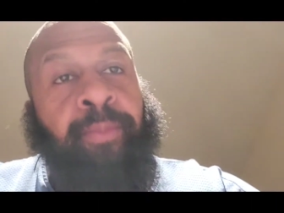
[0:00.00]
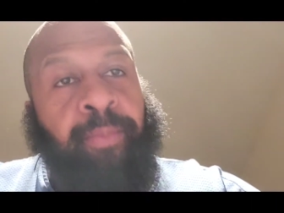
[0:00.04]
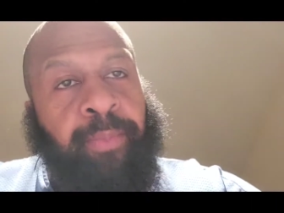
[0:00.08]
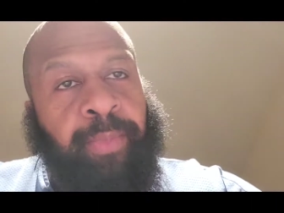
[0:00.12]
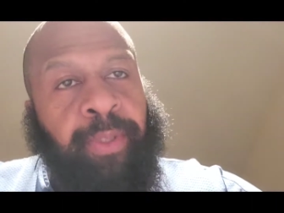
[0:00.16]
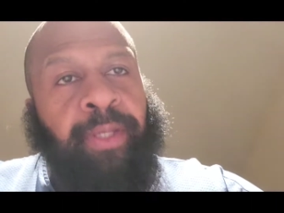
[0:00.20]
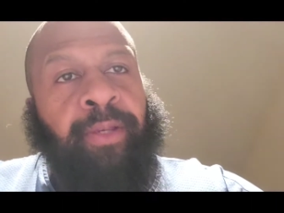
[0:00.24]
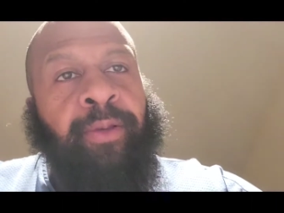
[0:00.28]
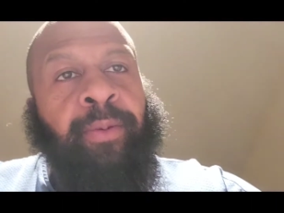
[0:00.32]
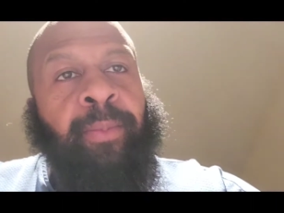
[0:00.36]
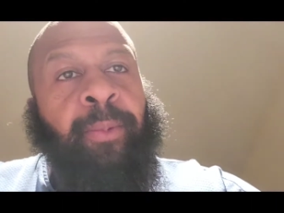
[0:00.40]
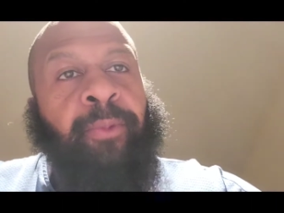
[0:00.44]

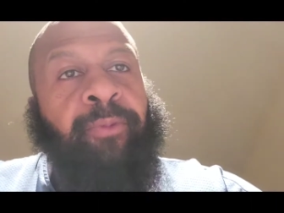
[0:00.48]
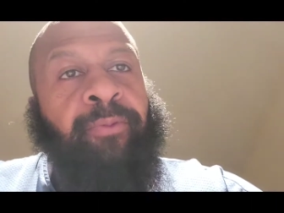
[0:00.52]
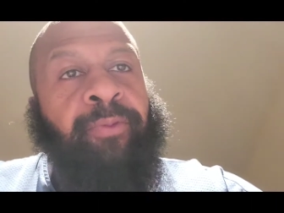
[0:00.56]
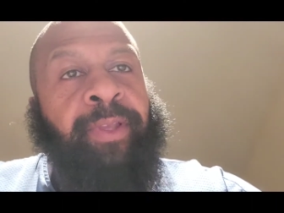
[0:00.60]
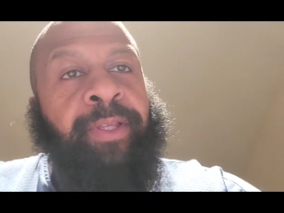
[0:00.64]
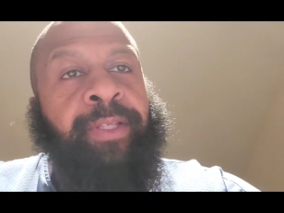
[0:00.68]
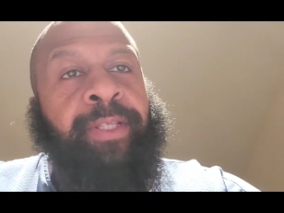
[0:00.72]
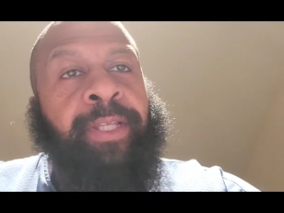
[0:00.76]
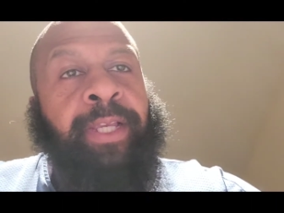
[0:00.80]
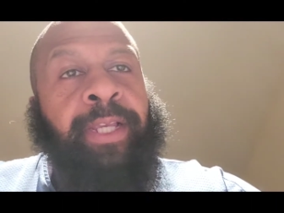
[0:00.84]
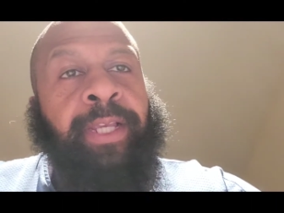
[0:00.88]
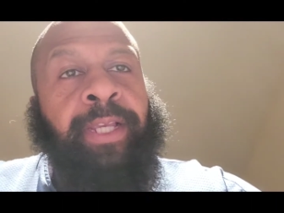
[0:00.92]
BIGhomie
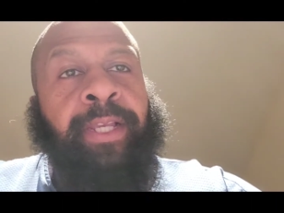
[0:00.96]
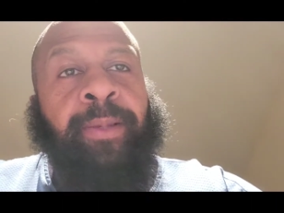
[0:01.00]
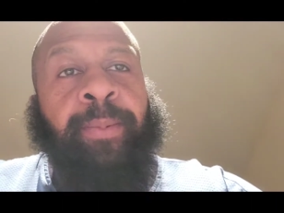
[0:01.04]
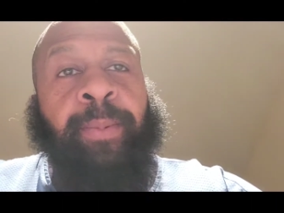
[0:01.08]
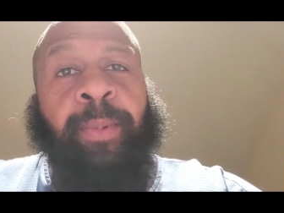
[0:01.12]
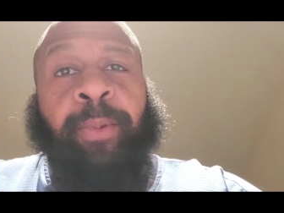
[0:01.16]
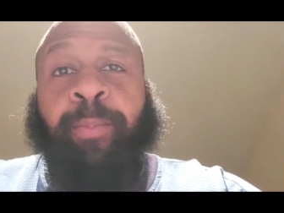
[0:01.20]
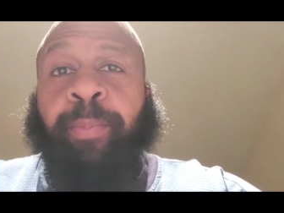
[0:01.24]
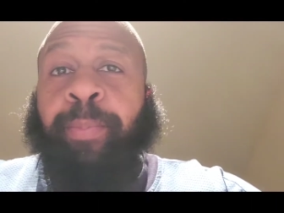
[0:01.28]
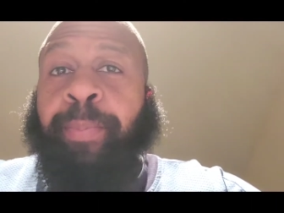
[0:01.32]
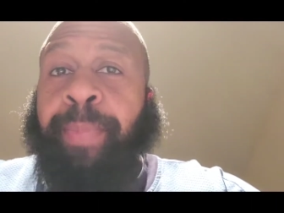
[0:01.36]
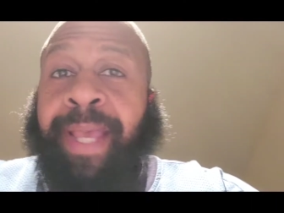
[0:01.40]
FIT-TECH
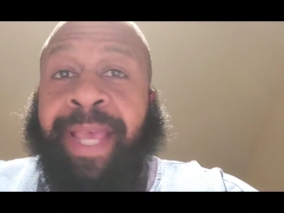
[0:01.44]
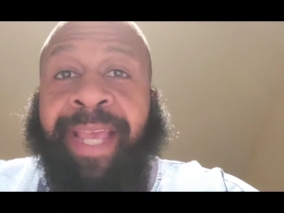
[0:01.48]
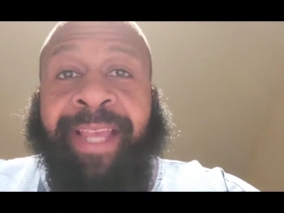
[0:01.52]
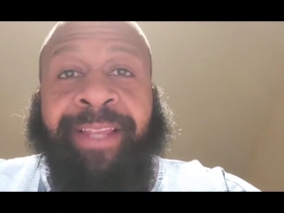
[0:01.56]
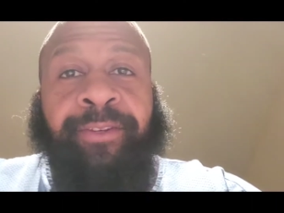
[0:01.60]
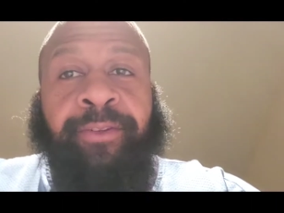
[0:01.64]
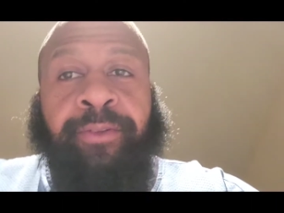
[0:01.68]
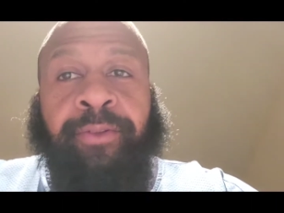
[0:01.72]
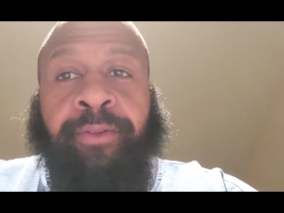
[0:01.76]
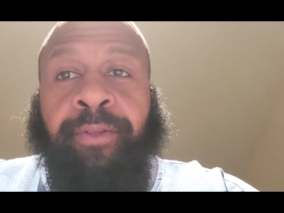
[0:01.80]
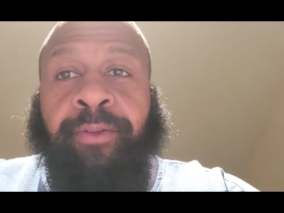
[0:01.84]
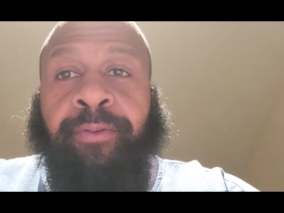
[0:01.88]
coming
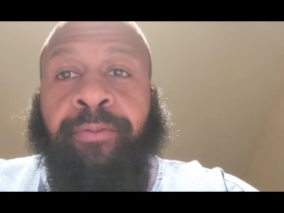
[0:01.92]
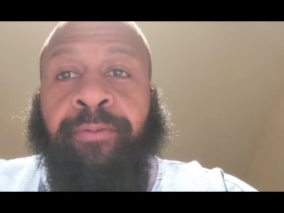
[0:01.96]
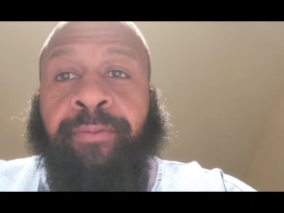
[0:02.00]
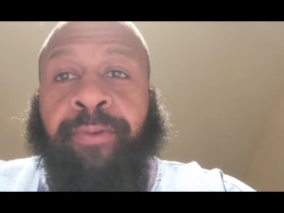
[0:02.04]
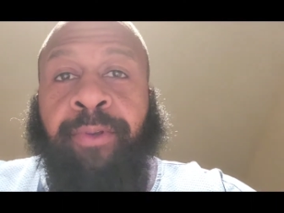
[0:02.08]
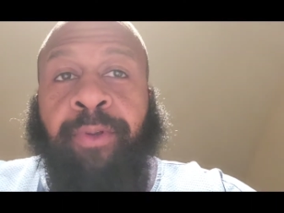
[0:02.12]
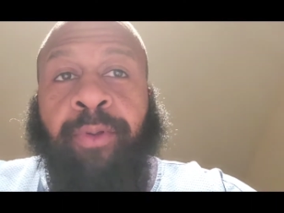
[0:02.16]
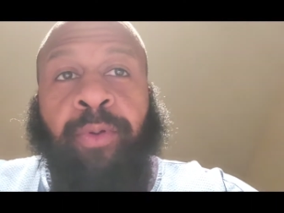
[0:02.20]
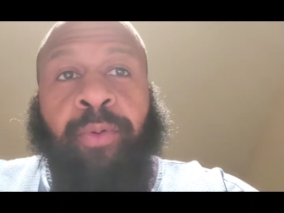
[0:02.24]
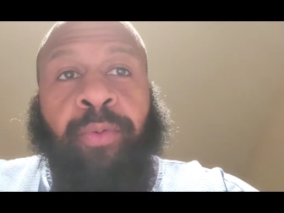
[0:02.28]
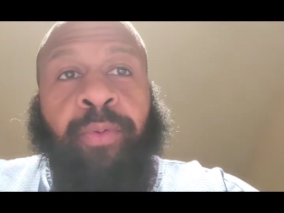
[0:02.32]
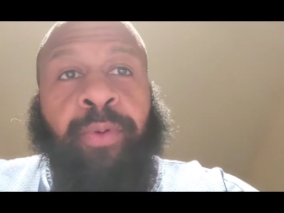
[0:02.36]
back to you
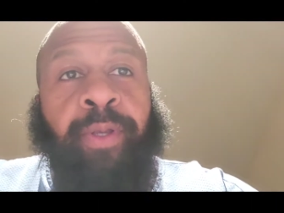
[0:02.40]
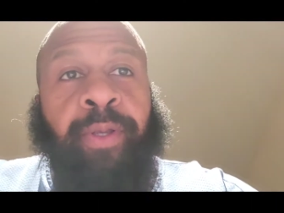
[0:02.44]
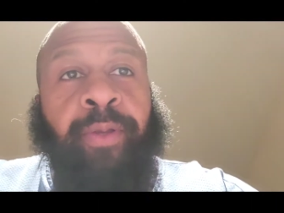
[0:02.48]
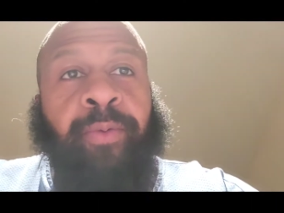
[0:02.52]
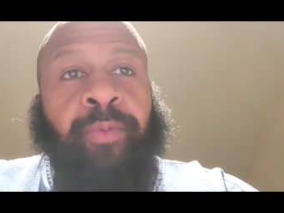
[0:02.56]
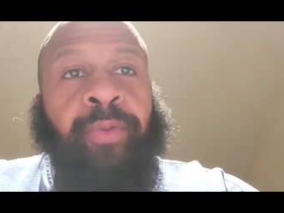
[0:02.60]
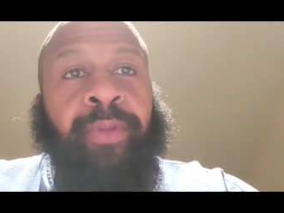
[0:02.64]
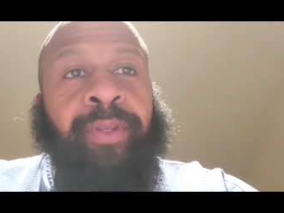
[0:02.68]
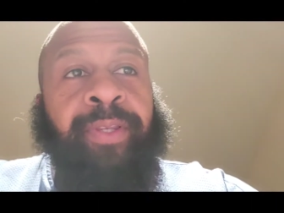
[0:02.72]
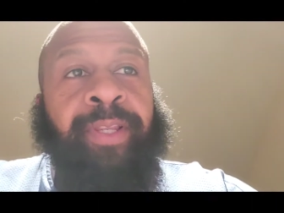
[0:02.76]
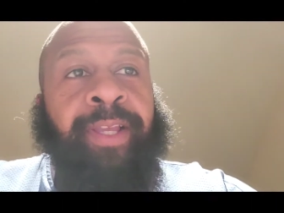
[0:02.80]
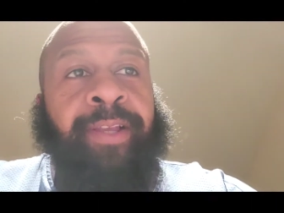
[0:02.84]
real quick
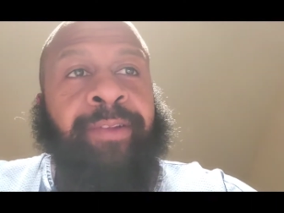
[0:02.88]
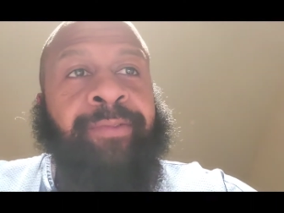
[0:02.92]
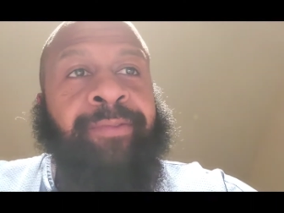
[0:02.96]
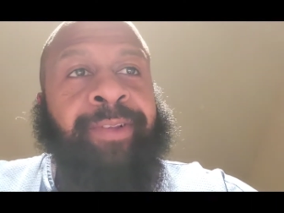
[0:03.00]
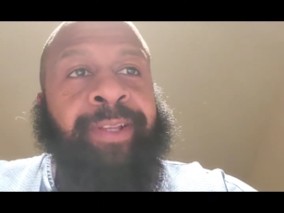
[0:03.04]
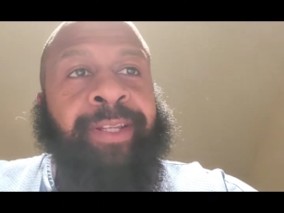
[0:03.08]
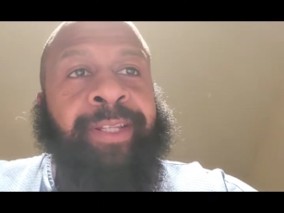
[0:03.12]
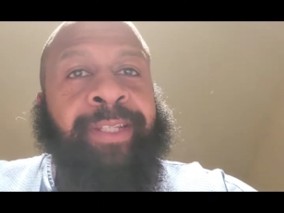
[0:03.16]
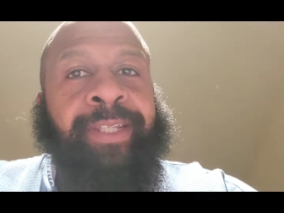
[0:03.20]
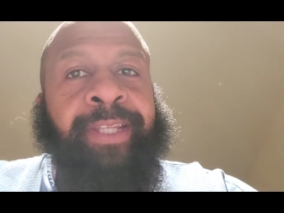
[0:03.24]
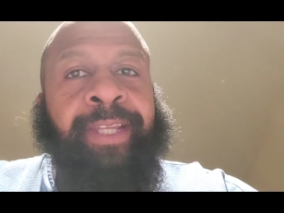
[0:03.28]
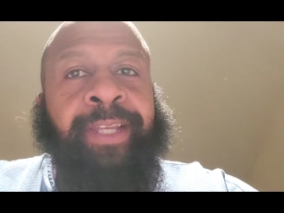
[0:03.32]
with not
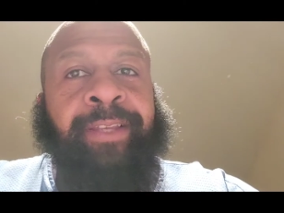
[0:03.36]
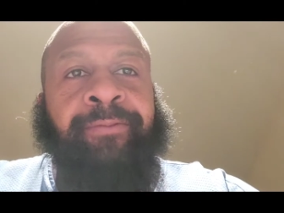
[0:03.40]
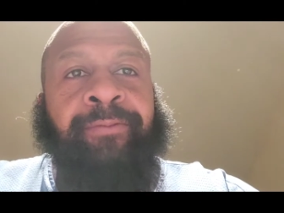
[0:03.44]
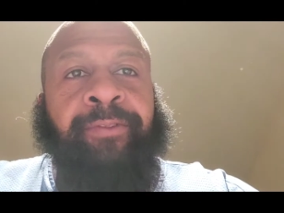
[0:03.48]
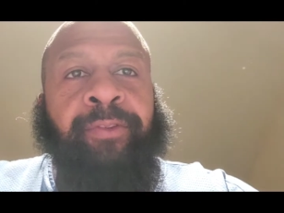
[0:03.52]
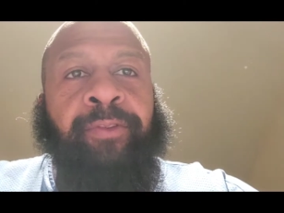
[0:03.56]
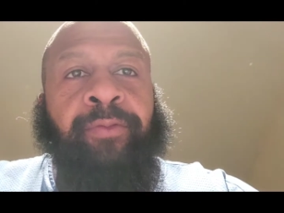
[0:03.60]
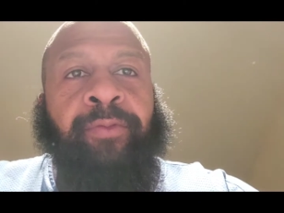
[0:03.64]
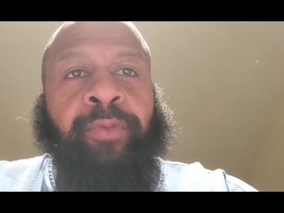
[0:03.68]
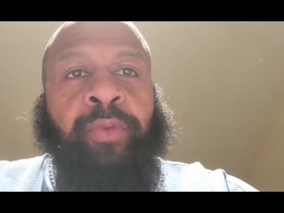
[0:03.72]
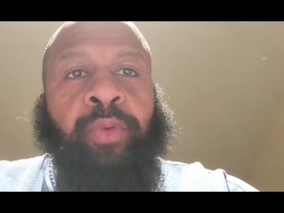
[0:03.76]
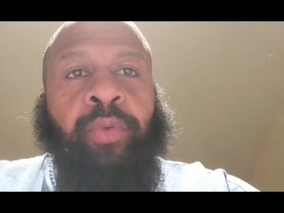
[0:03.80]
really a
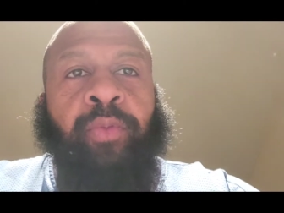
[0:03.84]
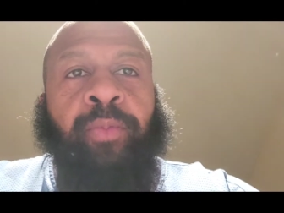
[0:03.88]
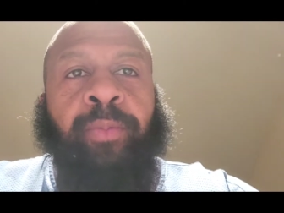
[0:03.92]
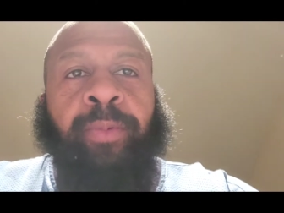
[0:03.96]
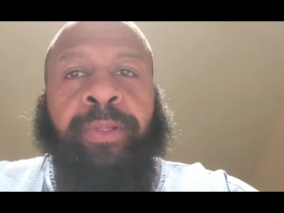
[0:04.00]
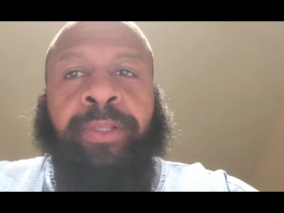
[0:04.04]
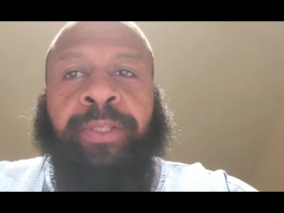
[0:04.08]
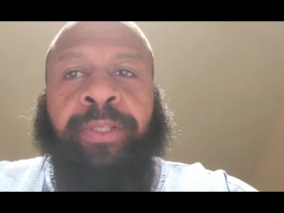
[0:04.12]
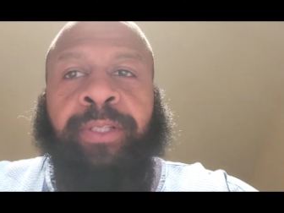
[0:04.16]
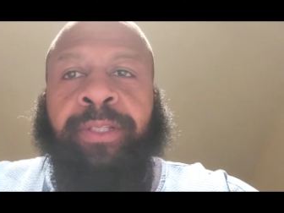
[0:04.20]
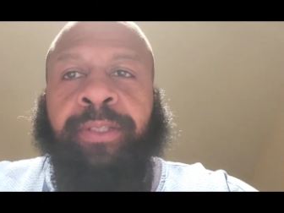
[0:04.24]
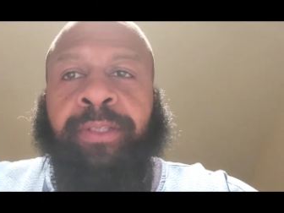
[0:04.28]
review,
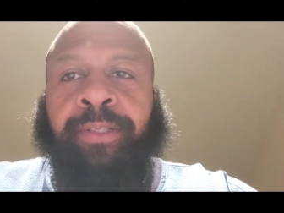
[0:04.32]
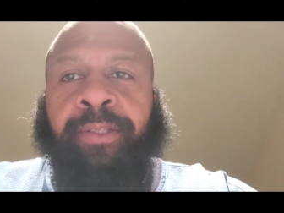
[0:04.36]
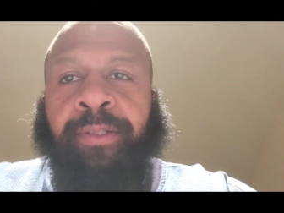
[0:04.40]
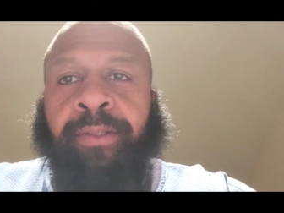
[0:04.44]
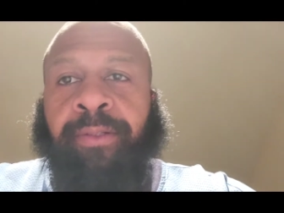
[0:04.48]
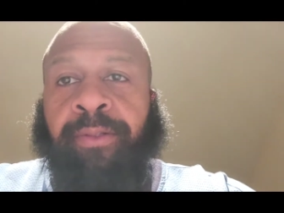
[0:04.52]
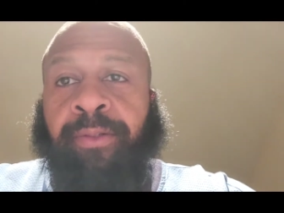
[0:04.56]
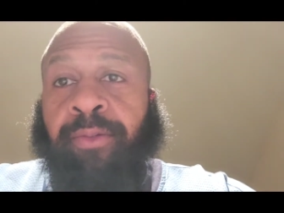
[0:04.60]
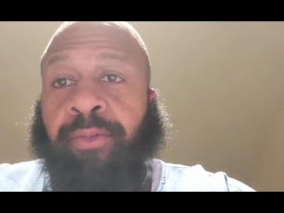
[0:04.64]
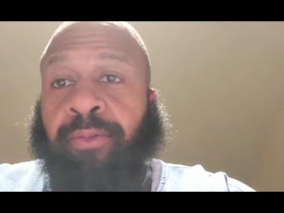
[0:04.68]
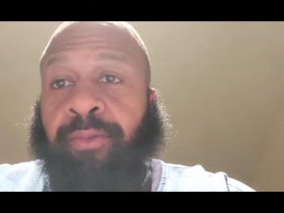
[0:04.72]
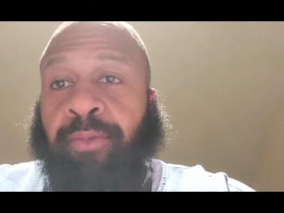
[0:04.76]
but just
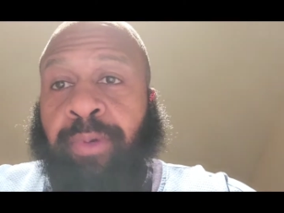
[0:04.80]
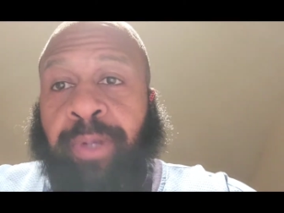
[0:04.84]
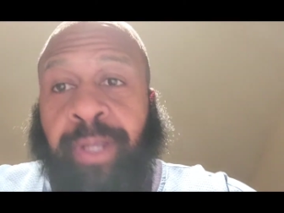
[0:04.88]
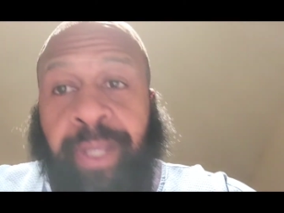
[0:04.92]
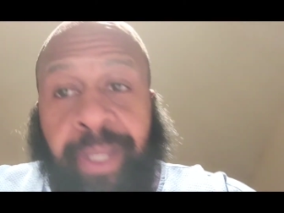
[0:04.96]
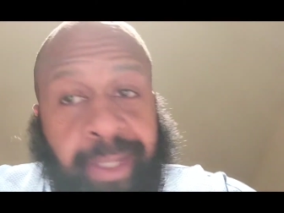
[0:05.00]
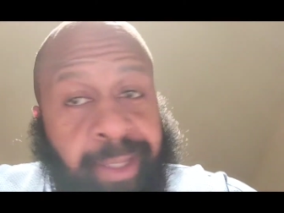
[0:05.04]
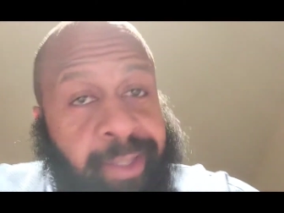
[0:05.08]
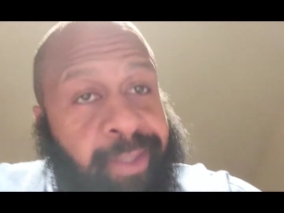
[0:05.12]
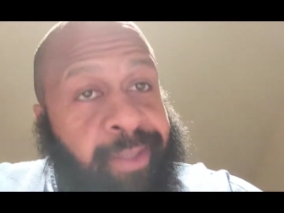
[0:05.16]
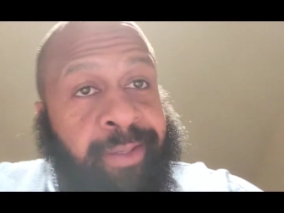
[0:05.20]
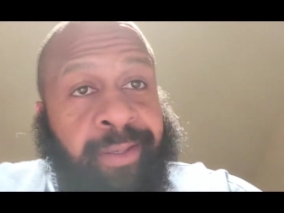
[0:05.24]
a
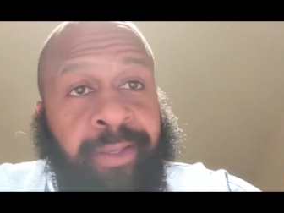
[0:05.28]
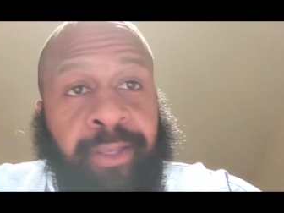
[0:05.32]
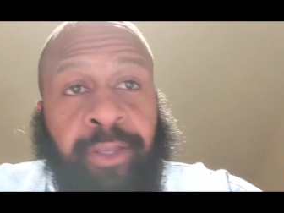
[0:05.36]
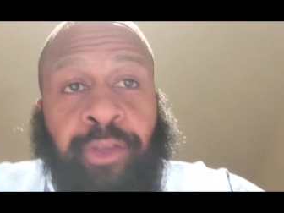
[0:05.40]
quick